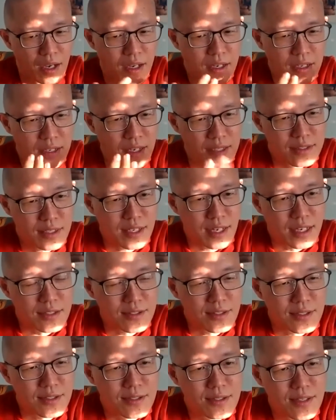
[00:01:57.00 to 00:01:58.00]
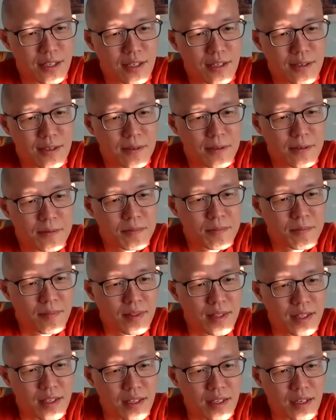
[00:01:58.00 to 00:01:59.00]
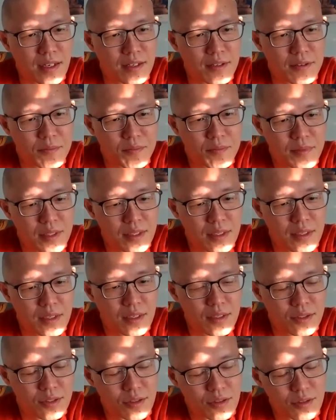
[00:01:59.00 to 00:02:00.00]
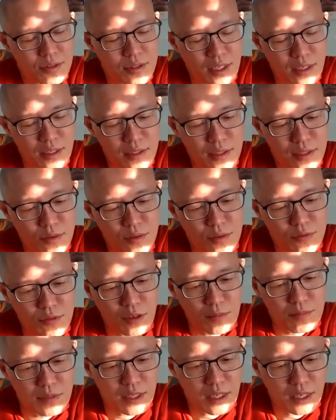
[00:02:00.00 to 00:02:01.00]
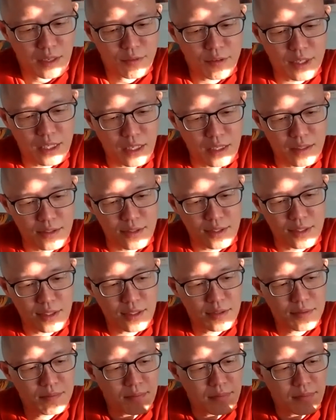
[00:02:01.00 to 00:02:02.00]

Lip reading: does it exist? Yeah. So then from there we can see